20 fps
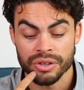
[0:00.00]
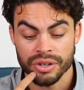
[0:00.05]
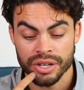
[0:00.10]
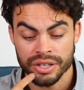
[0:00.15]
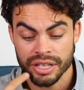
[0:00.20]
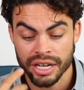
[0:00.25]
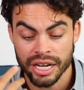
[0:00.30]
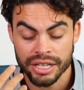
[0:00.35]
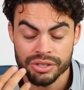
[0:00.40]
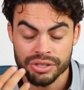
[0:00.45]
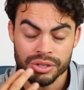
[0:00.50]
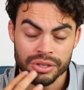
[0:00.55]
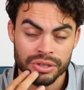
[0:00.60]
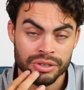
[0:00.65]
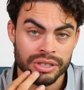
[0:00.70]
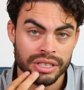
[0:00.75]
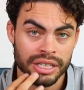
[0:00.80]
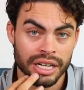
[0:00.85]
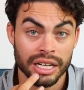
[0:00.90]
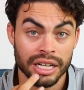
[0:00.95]
And then I
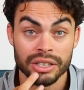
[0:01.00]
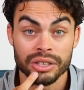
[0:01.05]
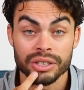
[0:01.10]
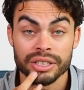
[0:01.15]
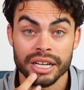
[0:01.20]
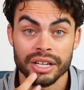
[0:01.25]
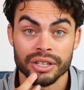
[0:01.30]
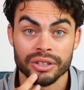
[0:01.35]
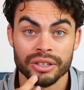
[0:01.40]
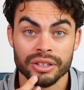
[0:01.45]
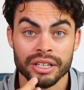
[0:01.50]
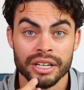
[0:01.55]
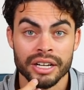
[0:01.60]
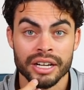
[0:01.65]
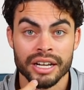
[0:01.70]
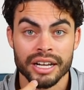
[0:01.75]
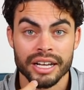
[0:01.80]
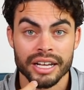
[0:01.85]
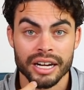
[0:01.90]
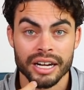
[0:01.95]
turn and I look at her
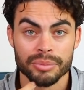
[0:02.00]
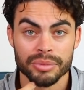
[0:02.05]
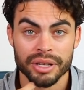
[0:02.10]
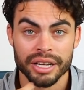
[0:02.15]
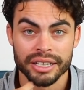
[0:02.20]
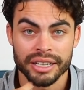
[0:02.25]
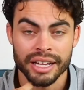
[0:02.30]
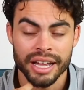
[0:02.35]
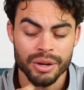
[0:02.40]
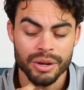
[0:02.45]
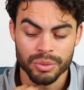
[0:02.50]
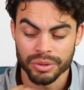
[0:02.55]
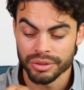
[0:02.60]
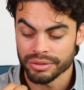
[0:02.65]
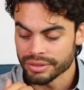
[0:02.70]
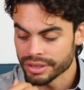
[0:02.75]
and I'm like, hey, well,